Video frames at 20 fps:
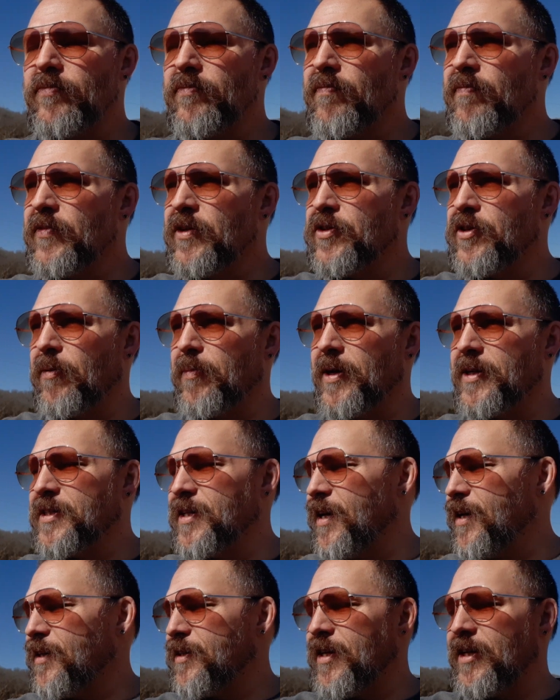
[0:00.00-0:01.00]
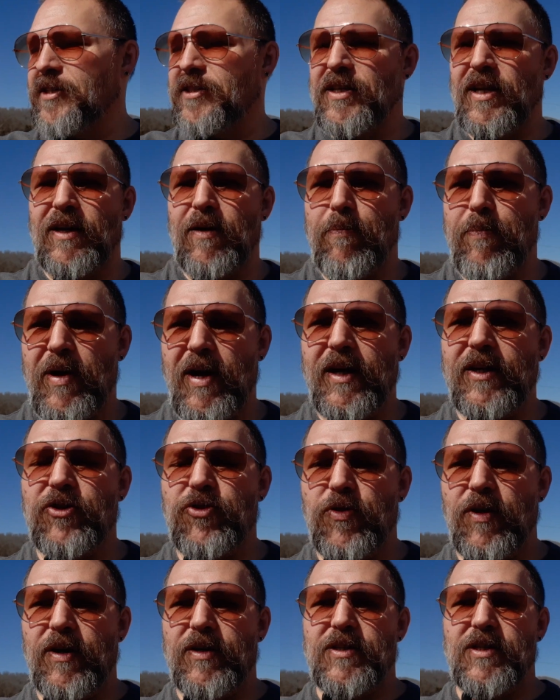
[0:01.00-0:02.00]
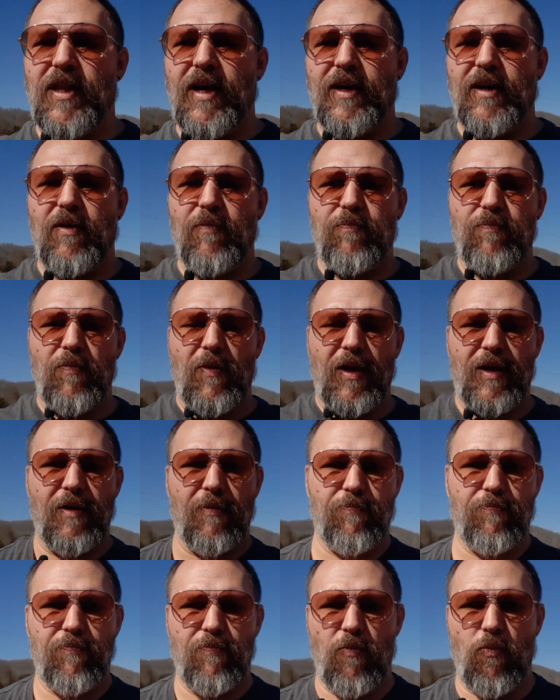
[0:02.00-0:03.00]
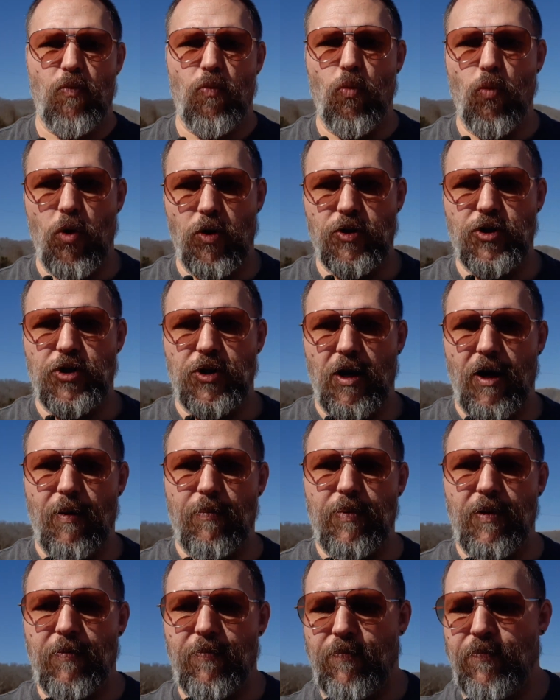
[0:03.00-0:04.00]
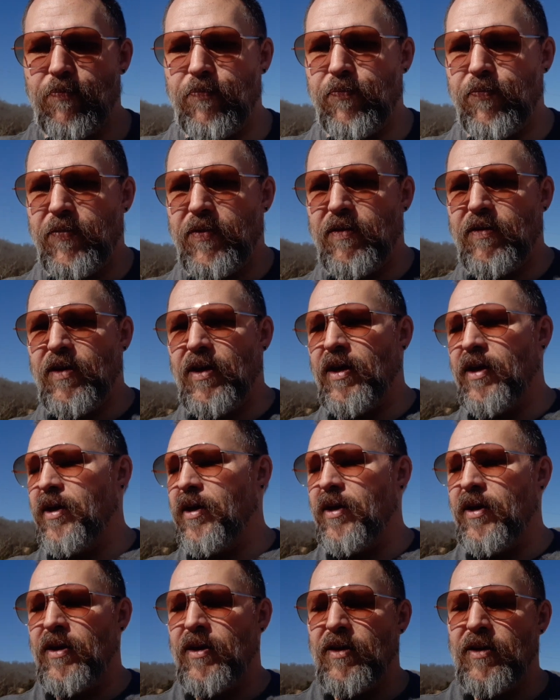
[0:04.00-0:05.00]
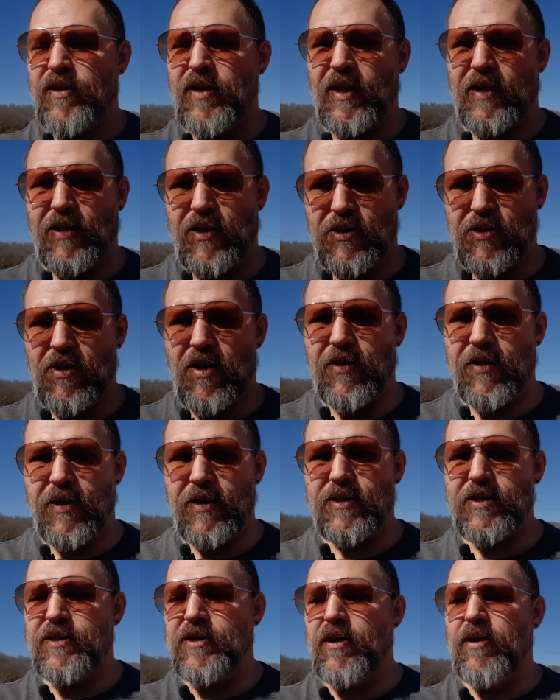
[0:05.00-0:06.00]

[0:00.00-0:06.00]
So I'm not saying it tastes like a pine tree. It's like a wood shop, like the sawdust.